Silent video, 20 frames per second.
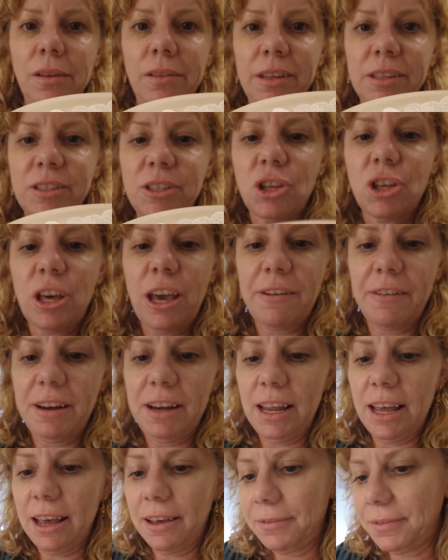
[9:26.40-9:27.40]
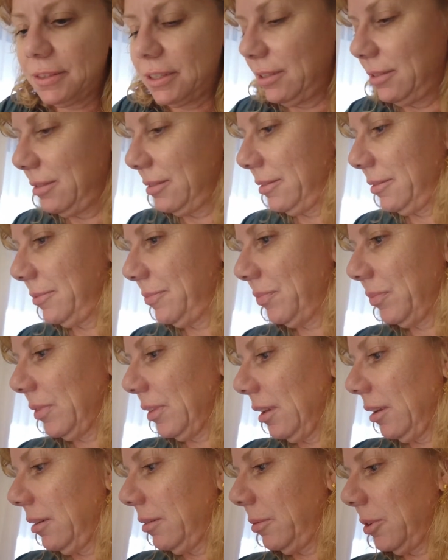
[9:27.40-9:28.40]
there's a cherry left,
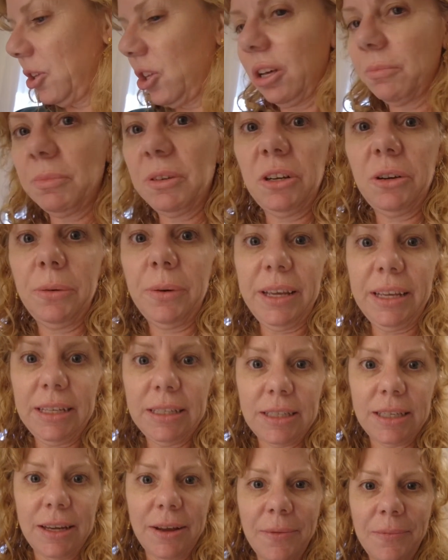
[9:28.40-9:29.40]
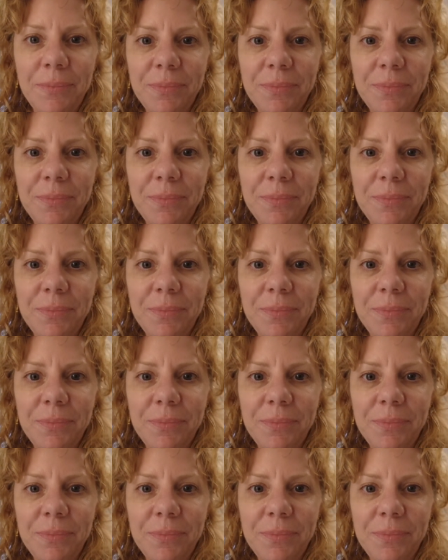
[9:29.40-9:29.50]
which I'm going to eat.